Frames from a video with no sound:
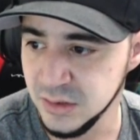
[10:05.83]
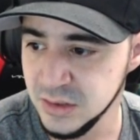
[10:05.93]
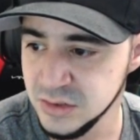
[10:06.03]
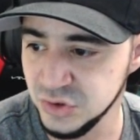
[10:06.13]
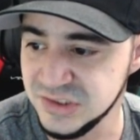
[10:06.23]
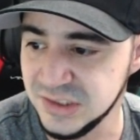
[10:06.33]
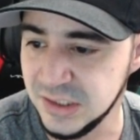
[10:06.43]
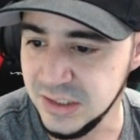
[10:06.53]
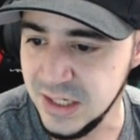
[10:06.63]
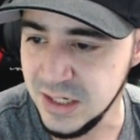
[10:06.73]
So it's
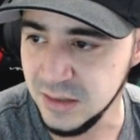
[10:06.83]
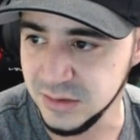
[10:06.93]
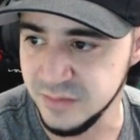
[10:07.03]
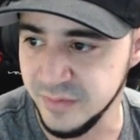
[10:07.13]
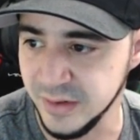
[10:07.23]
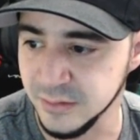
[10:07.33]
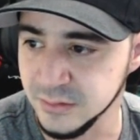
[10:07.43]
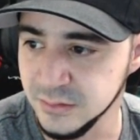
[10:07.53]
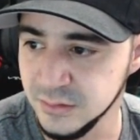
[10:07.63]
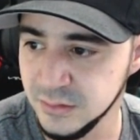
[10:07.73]
clearly better.
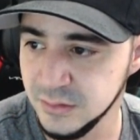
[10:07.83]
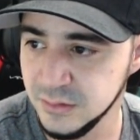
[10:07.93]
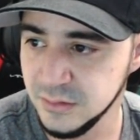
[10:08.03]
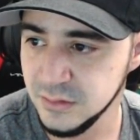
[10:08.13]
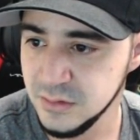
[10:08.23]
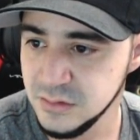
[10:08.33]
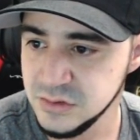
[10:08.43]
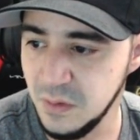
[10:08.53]
So